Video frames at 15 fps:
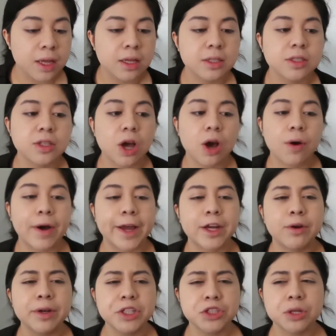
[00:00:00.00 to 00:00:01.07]
So I know
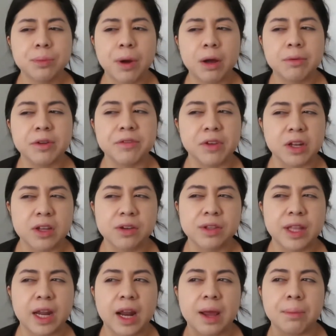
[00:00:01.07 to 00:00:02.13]
I should probably video
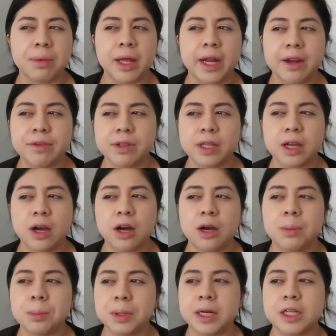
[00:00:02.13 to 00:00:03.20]
that I applied everything
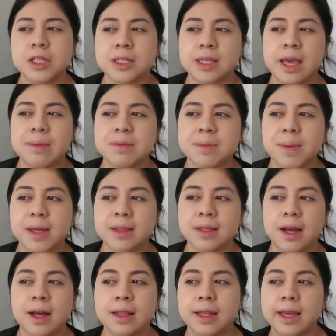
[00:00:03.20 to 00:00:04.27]
on, but it just came to my
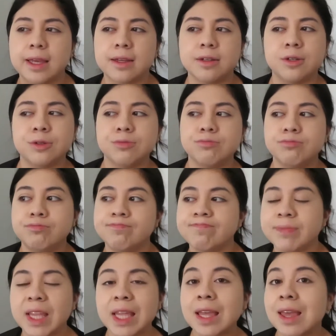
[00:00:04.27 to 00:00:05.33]
thought like, oh,
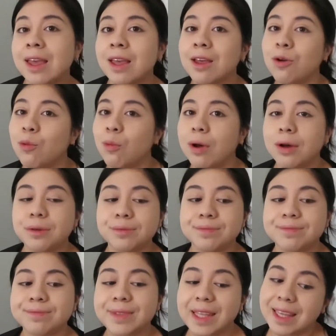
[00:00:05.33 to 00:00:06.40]
well,
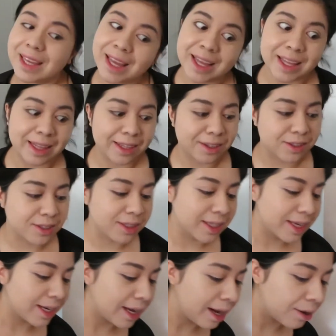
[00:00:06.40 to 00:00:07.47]
a little too
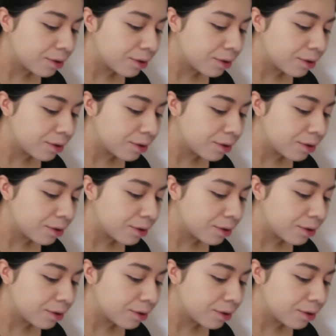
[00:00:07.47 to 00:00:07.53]
late now.